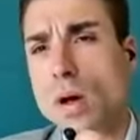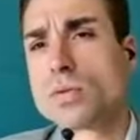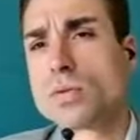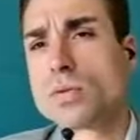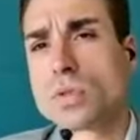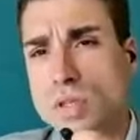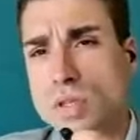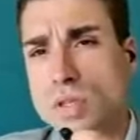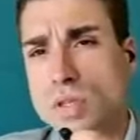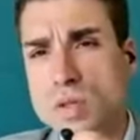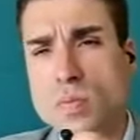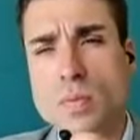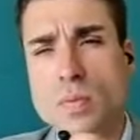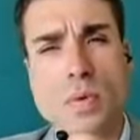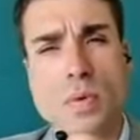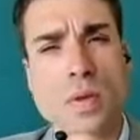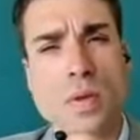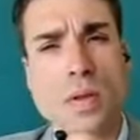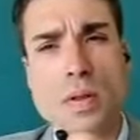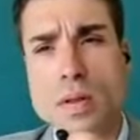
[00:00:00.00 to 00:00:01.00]
autism,
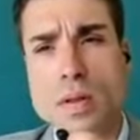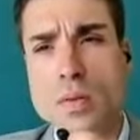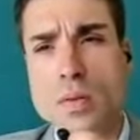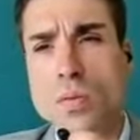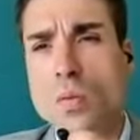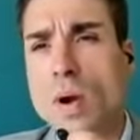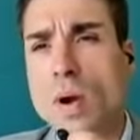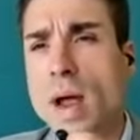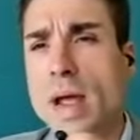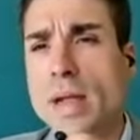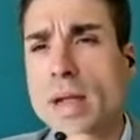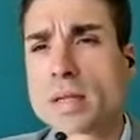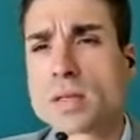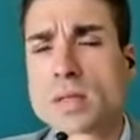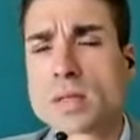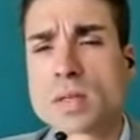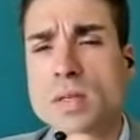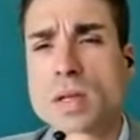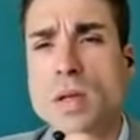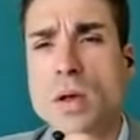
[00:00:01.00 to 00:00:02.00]
the
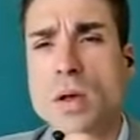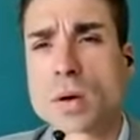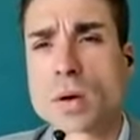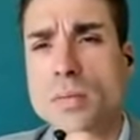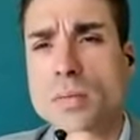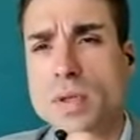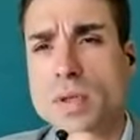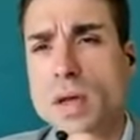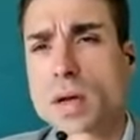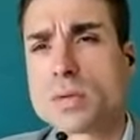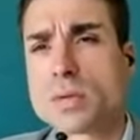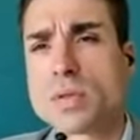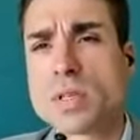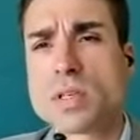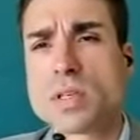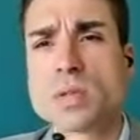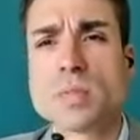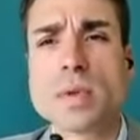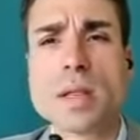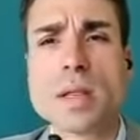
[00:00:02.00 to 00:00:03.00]
rights of the
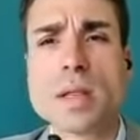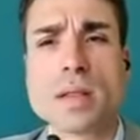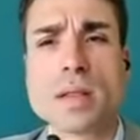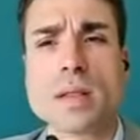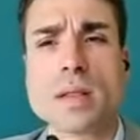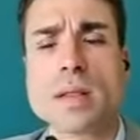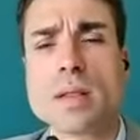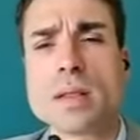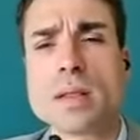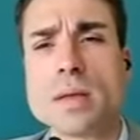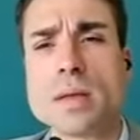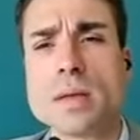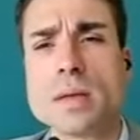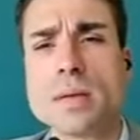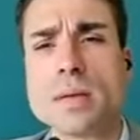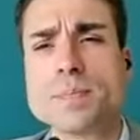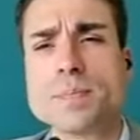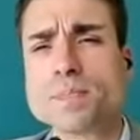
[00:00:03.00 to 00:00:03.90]
autism and